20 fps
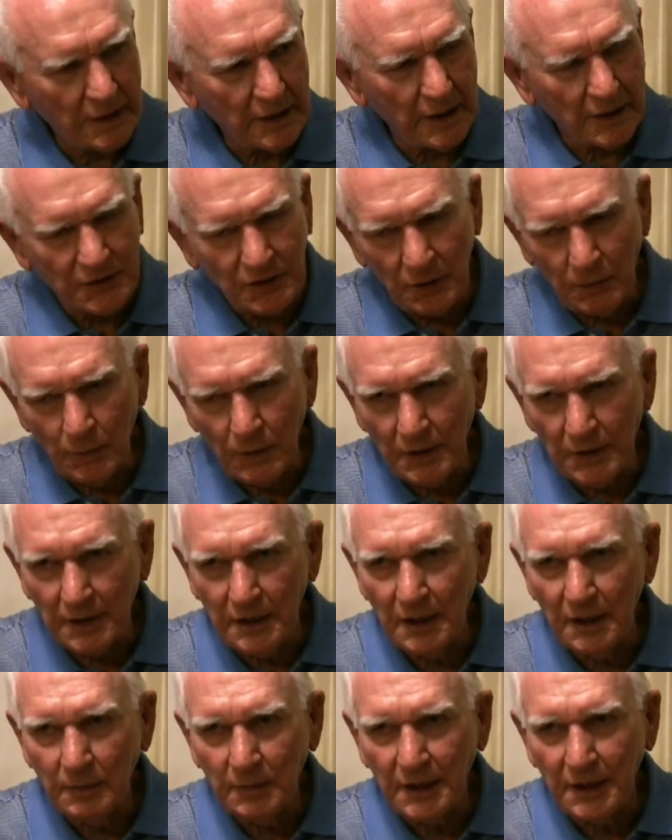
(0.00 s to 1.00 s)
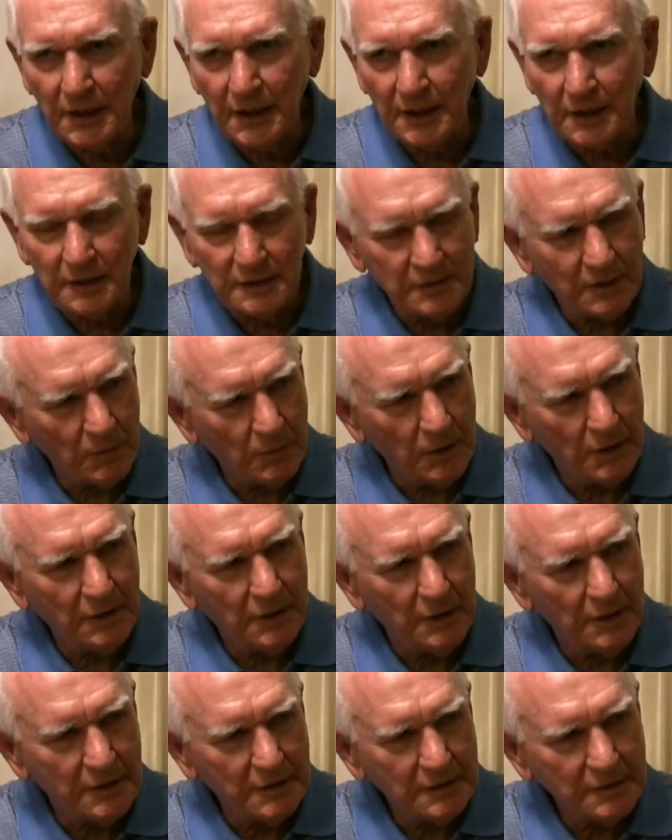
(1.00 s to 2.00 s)
got someone to come and take the
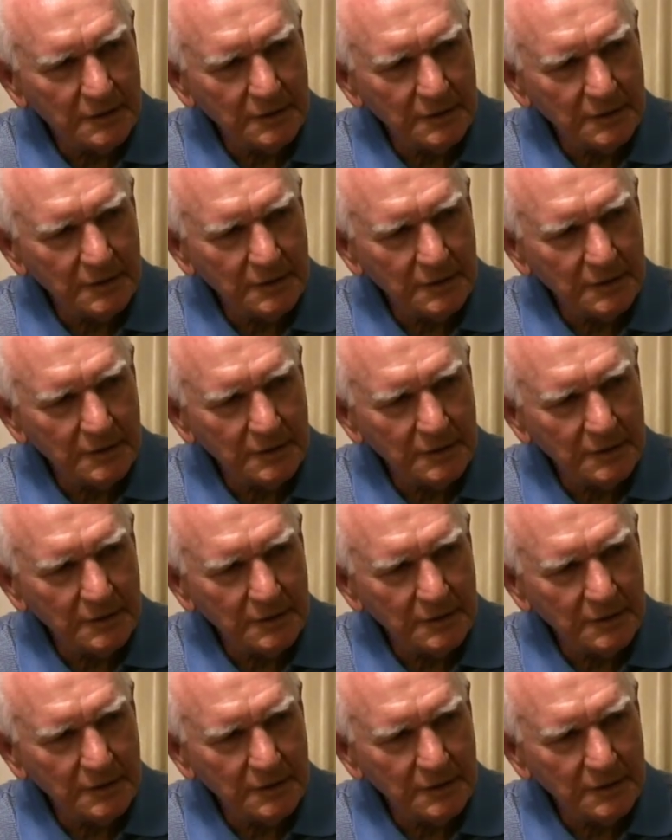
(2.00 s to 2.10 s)
wounded